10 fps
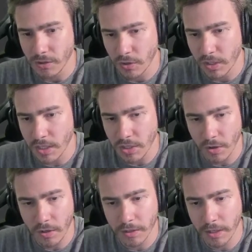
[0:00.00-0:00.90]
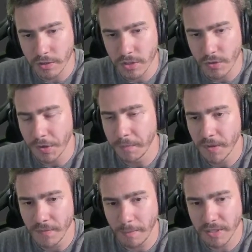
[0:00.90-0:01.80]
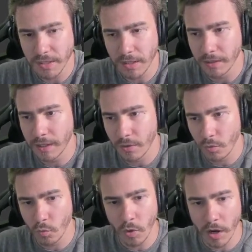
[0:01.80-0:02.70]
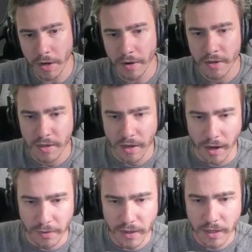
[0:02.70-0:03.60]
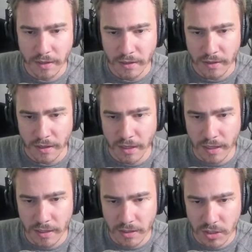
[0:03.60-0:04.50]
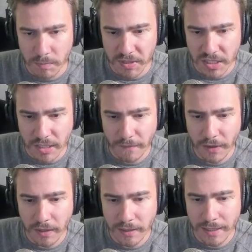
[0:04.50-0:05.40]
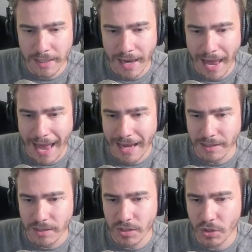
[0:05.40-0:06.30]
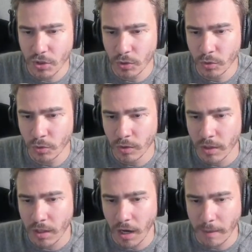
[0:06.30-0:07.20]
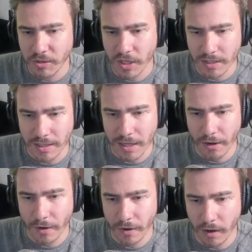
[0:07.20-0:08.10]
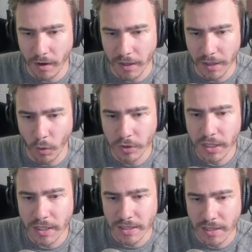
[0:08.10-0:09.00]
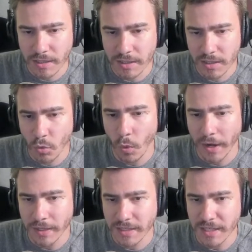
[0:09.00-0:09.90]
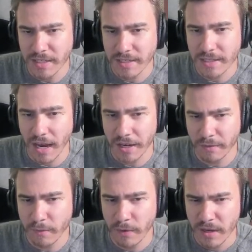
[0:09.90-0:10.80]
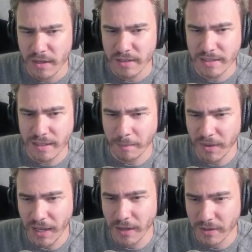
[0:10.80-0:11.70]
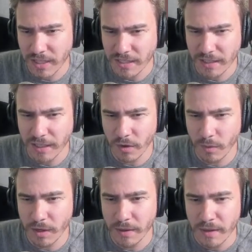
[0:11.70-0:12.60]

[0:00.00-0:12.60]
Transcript: So these guys are all on layer 0. If I put something on layer 1, I think it specifically adds to objects that are it only exists when it's inside of something else that's on layer 1.